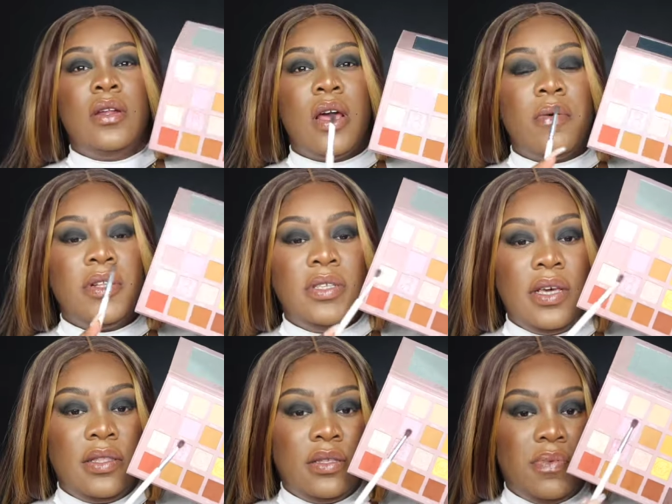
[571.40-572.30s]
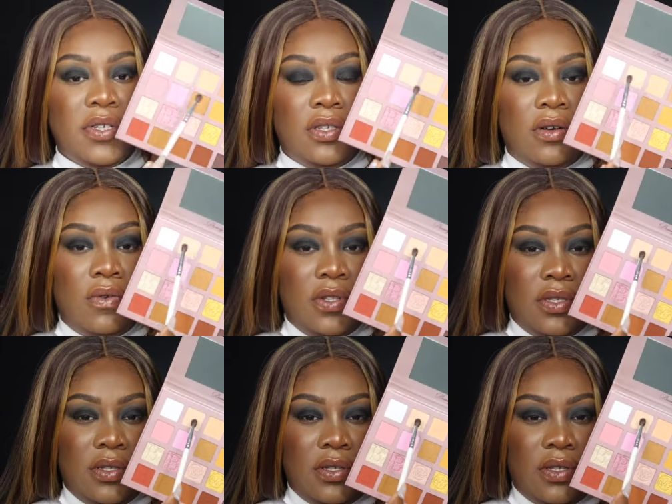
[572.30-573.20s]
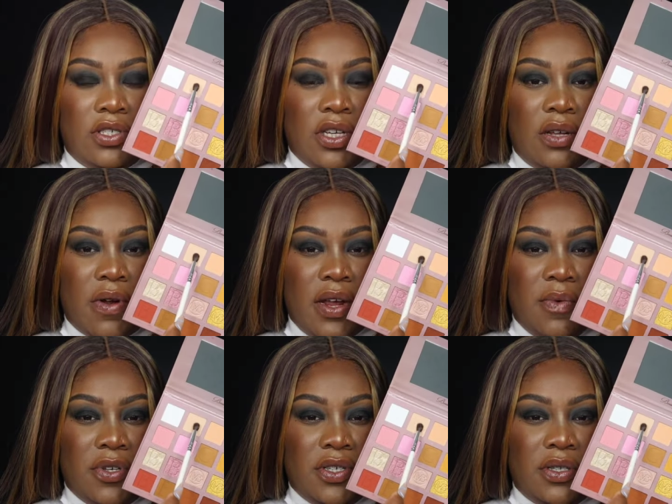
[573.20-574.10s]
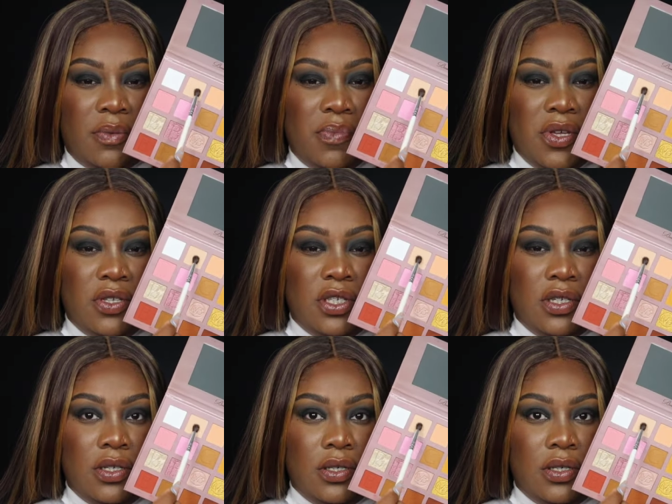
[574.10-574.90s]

Now I'm going to take this brush and go into this shade right here, which is peachy.